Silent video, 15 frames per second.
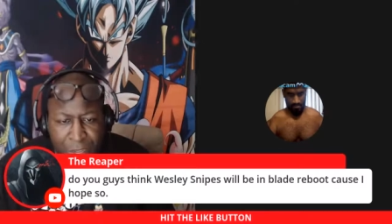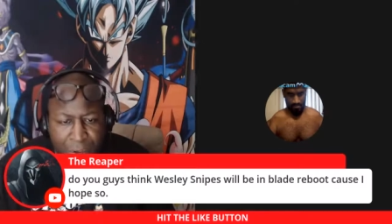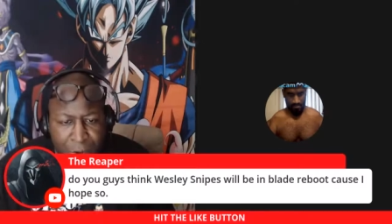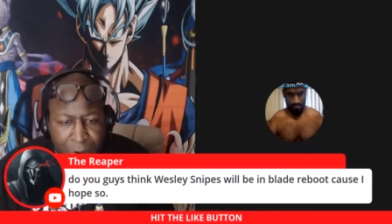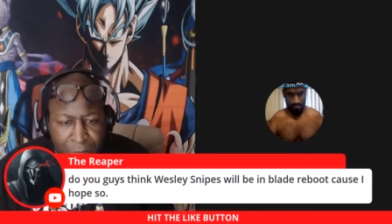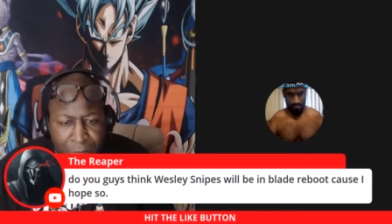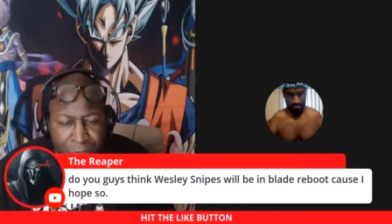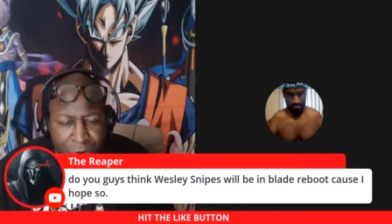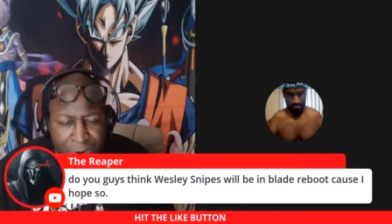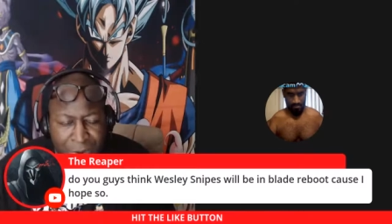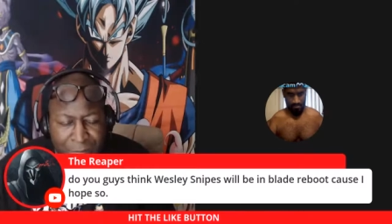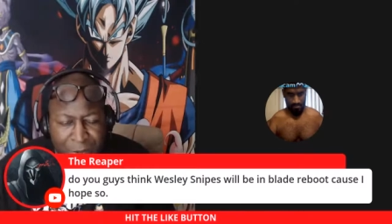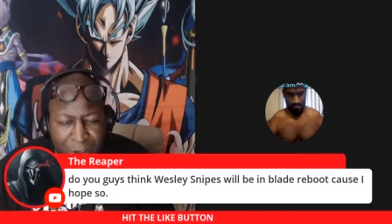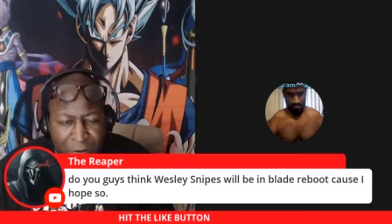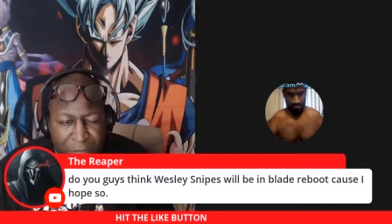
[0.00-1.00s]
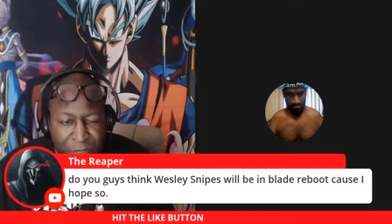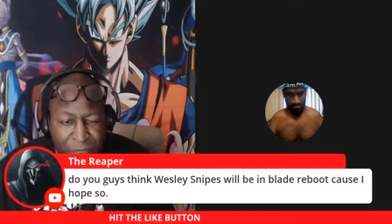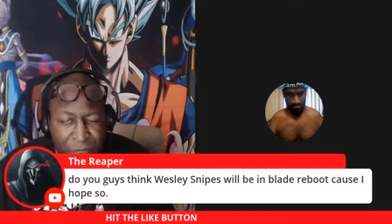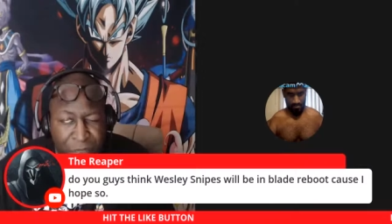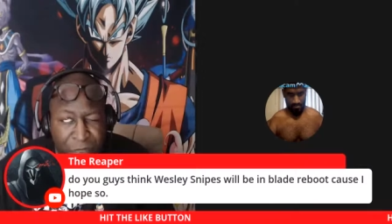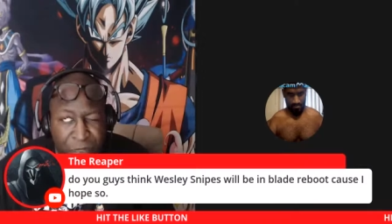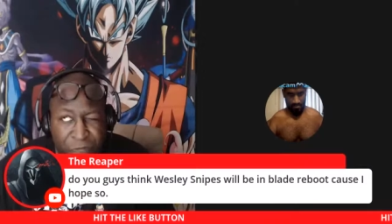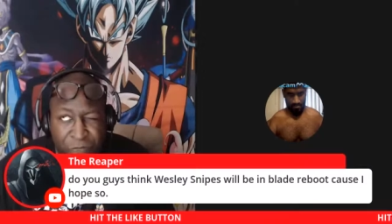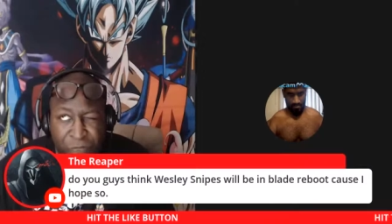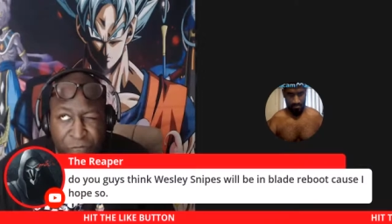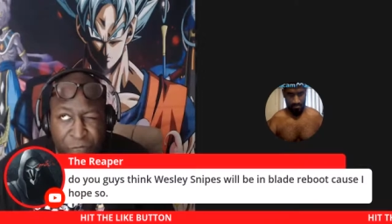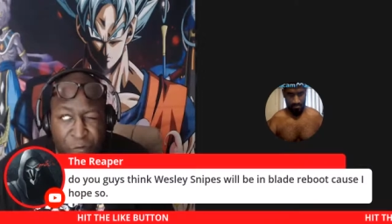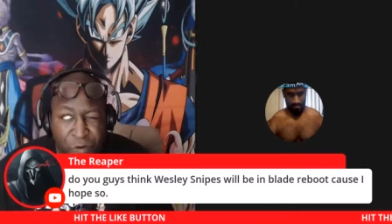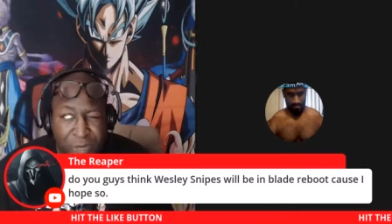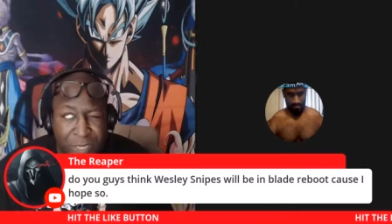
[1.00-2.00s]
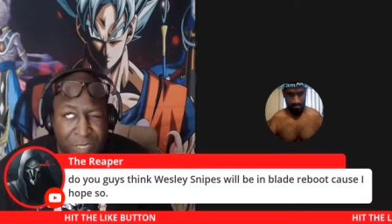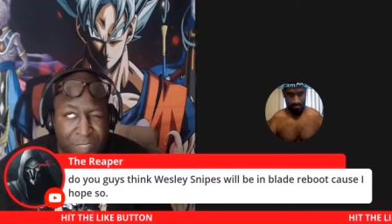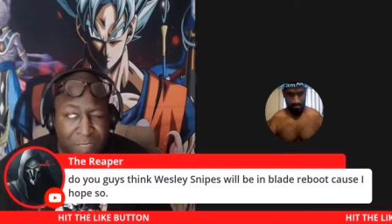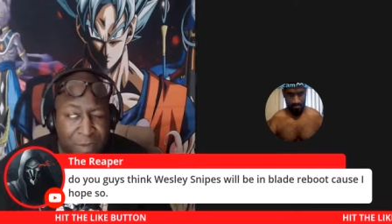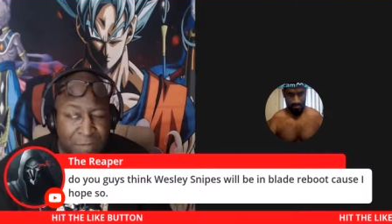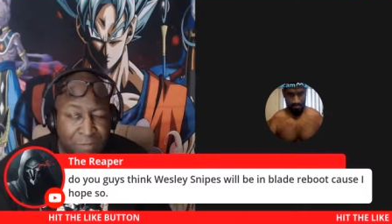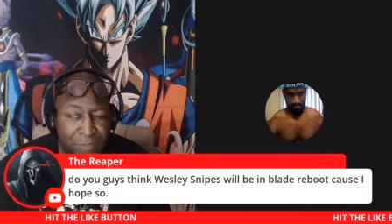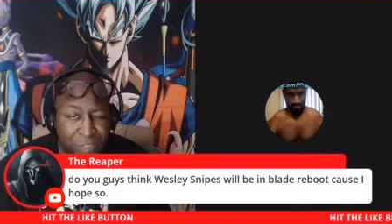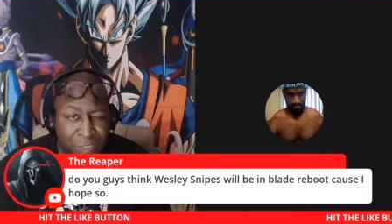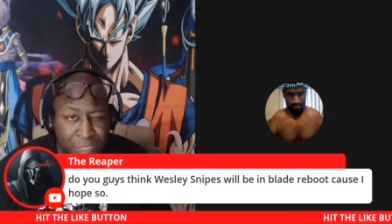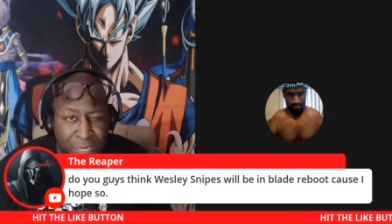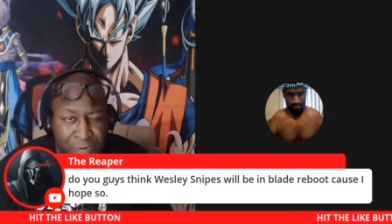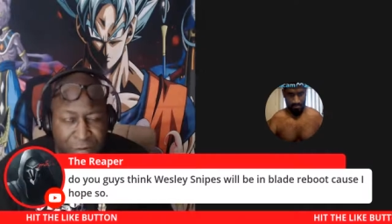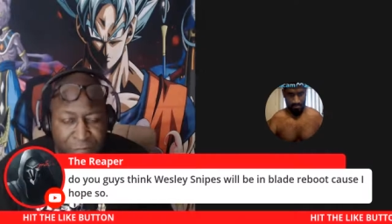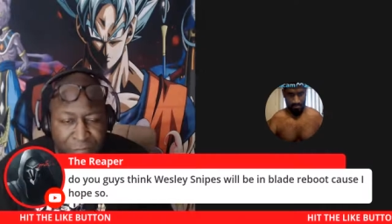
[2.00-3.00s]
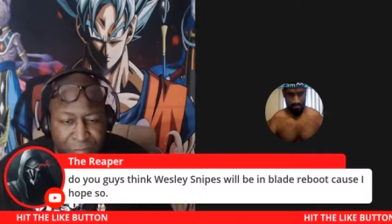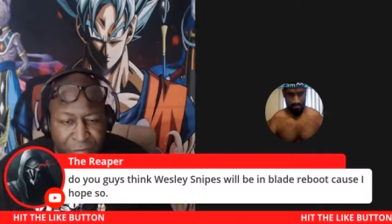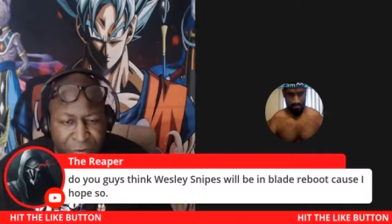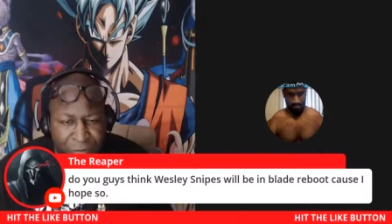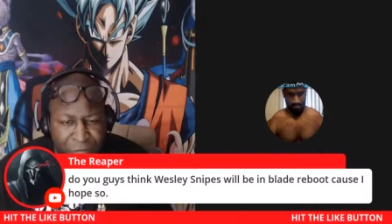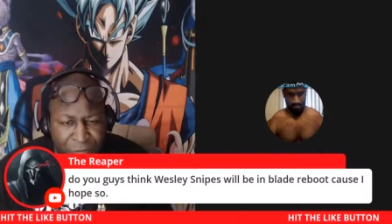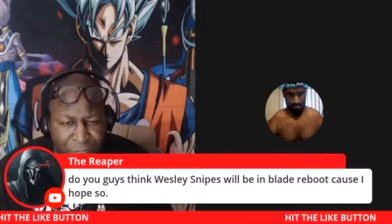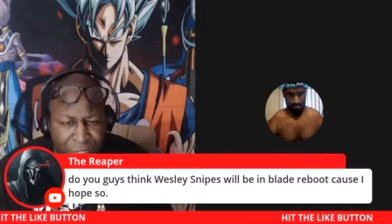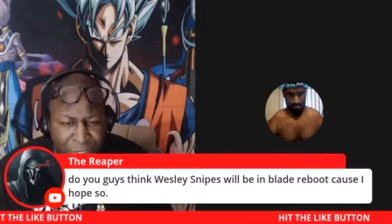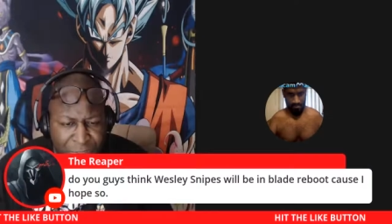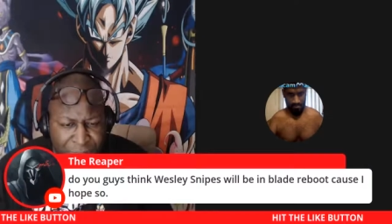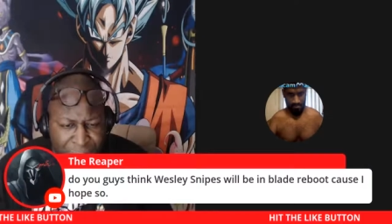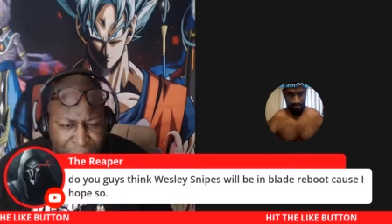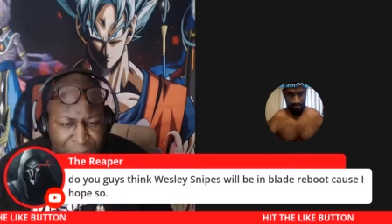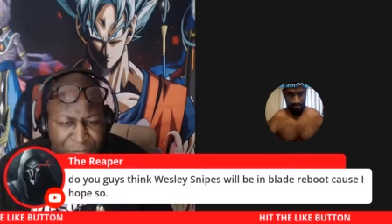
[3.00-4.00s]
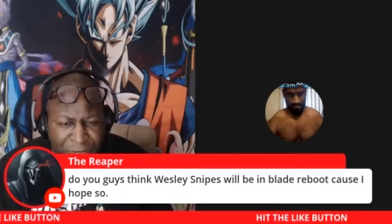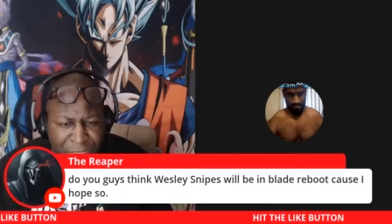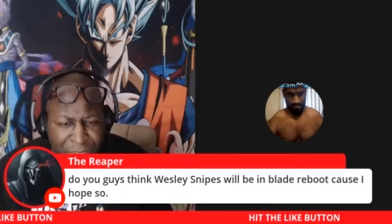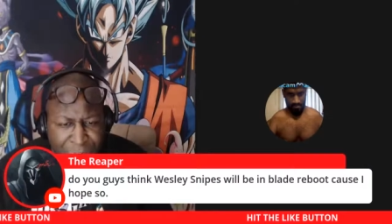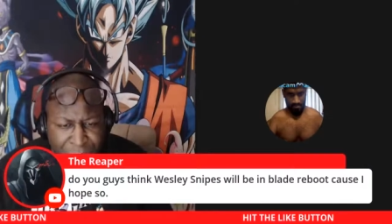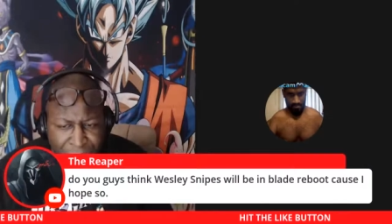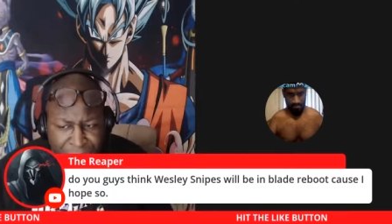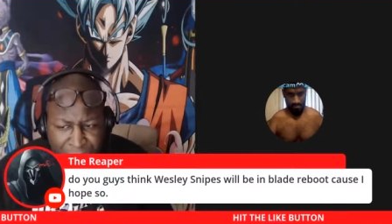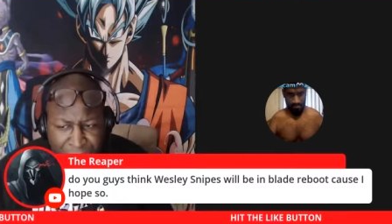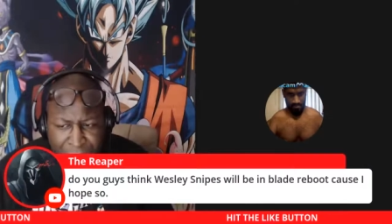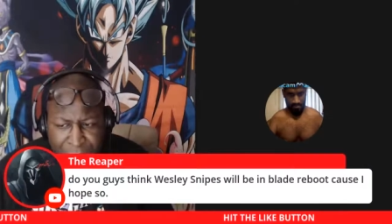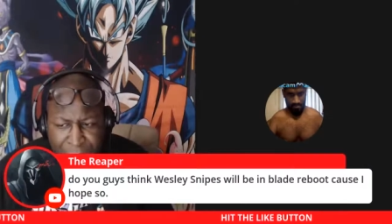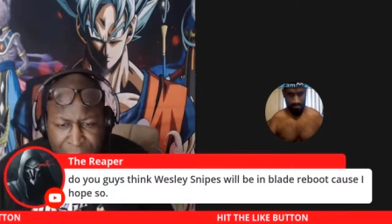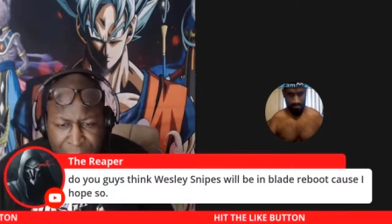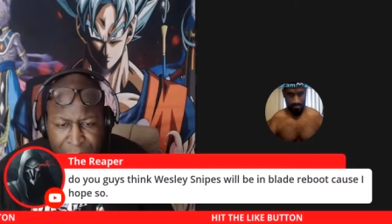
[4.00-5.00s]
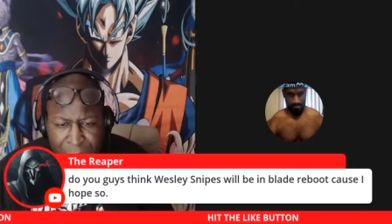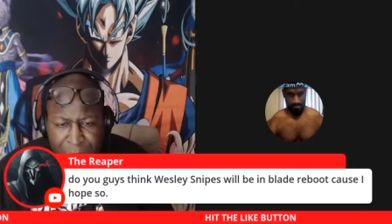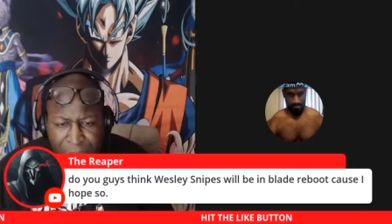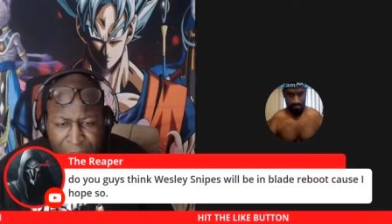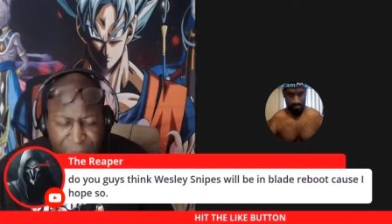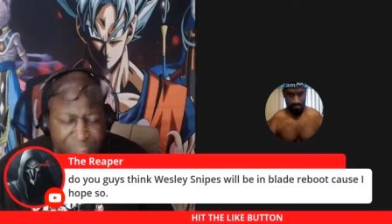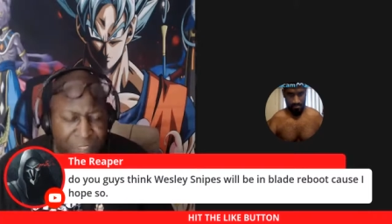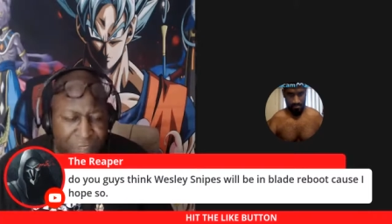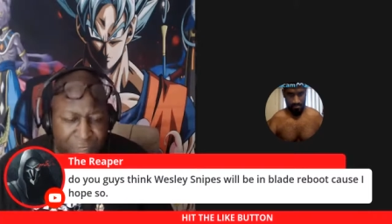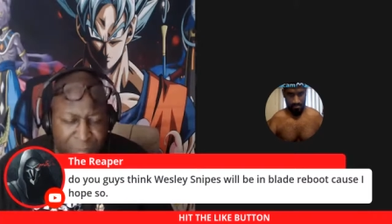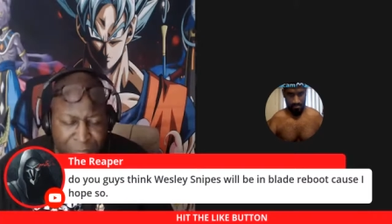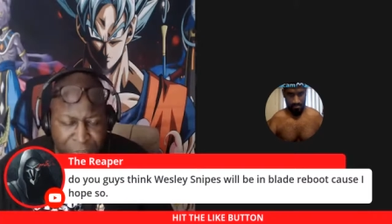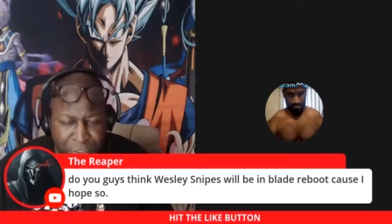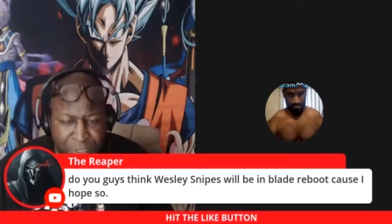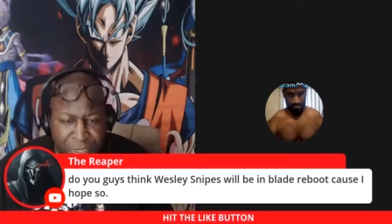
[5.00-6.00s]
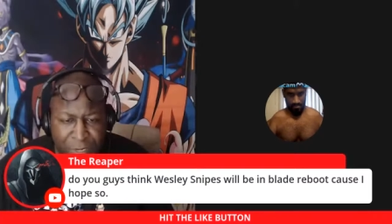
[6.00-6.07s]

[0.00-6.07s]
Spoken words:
Probably about 40 something percent or 50, maybe 50%, 50 something percent